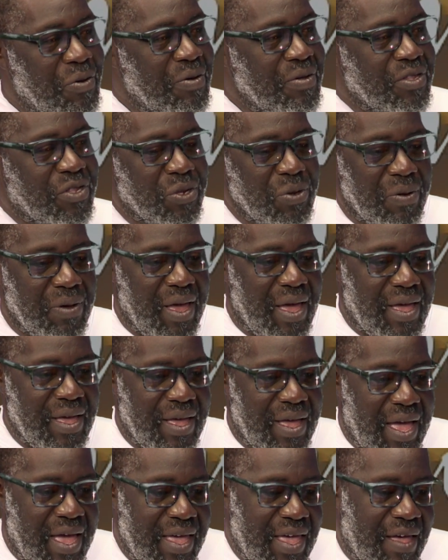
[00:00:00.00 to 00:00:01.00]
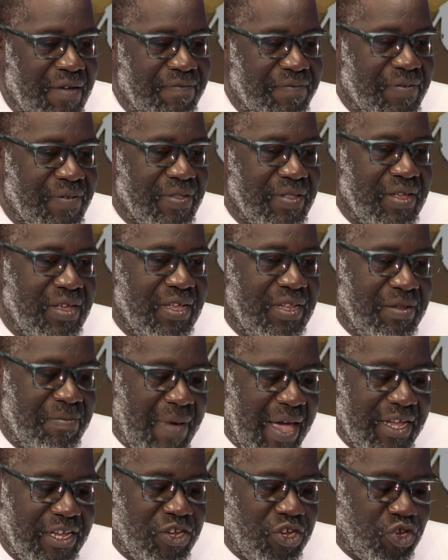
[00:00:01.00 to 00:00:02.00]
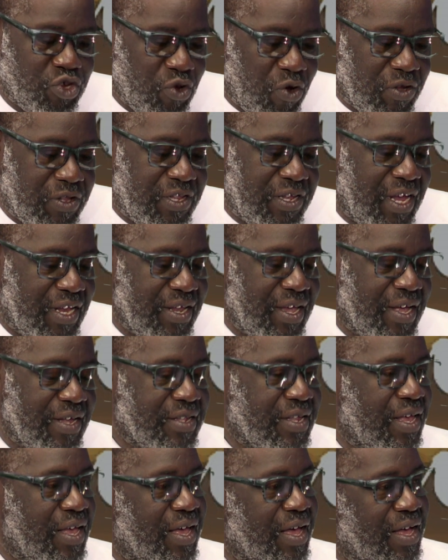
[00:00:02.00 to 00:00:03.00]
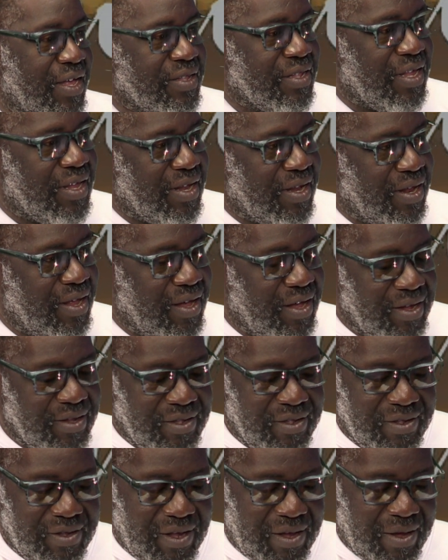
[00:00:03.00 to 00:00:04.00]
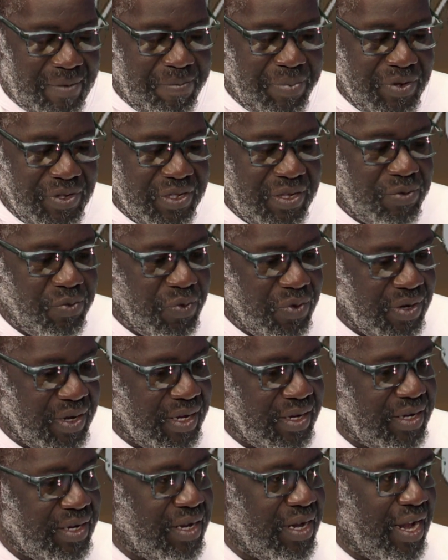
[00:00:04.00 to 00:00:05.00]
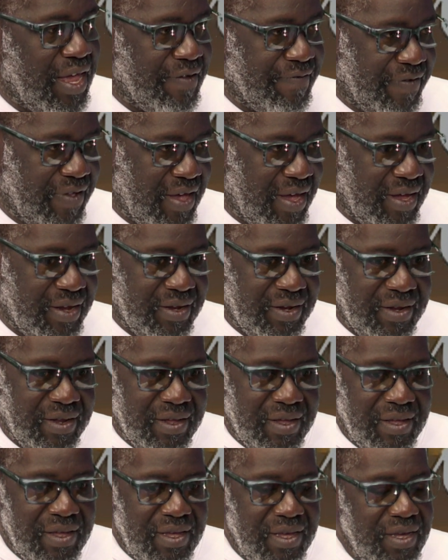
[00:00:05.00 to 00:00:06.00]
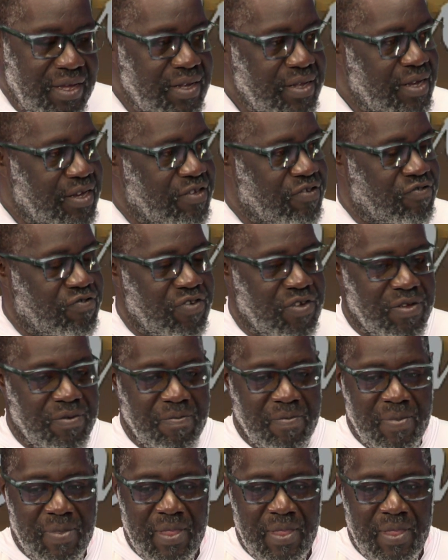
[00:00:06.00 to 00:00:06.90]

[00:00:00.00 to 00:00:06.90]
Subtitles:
So I have, in my short tenure as a person working in the lifeguard industry,